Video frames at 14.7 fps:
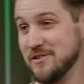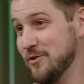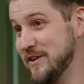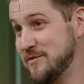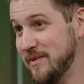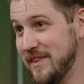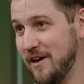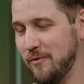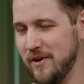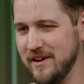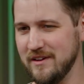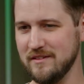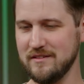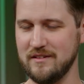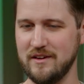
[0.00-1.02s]
always been that way.
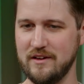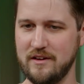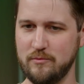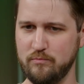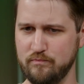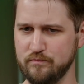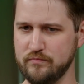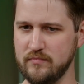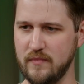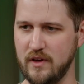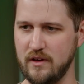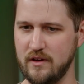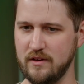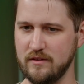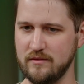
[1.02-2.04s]

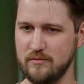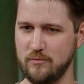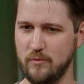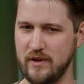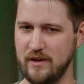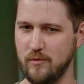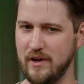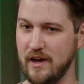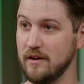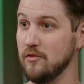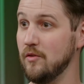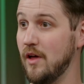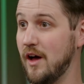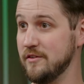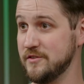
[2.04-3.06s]
We had a
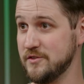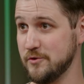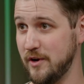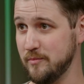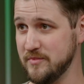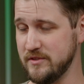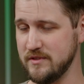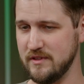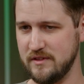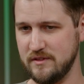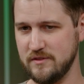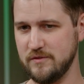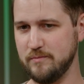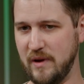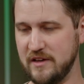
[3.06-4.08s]
lot of scripts,
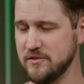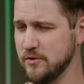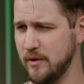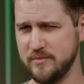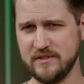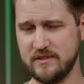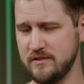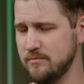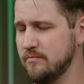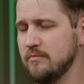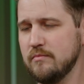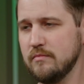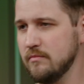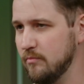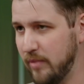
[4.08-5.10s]
and by scripts,
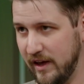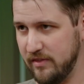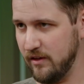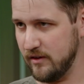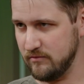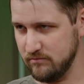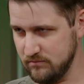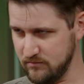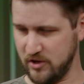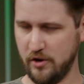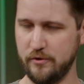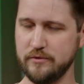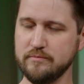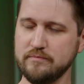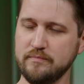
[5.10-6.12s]
Python code,